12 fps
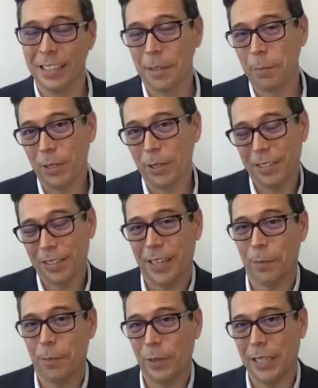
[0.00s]
to build this
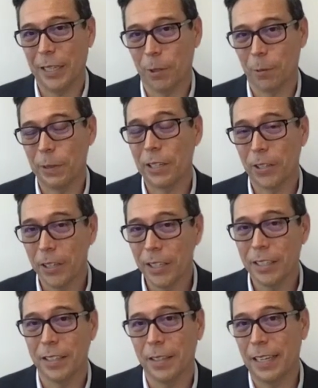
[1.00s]
company where we
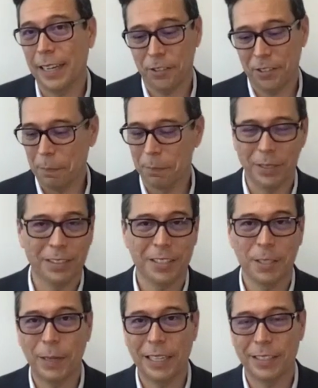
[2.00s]
could actually build a
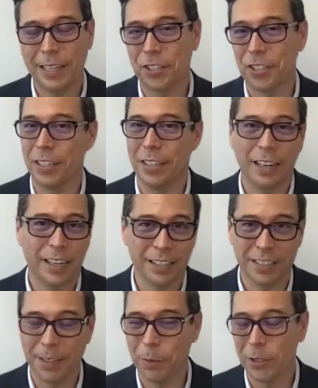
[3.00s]
space station,
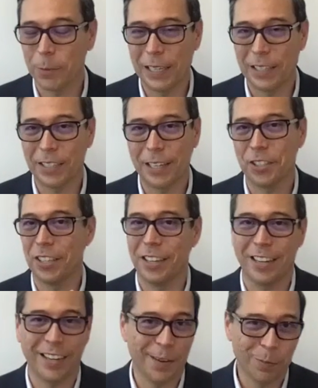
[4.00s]
assemble a space station,
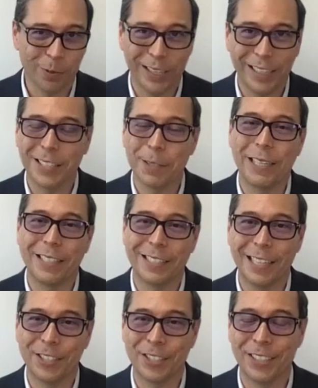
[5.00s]
operate a space
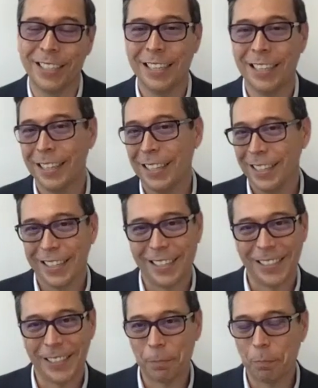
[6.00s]
station,
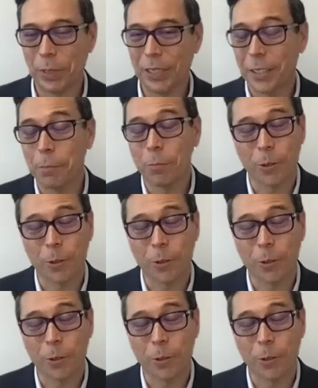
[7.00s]
um, build the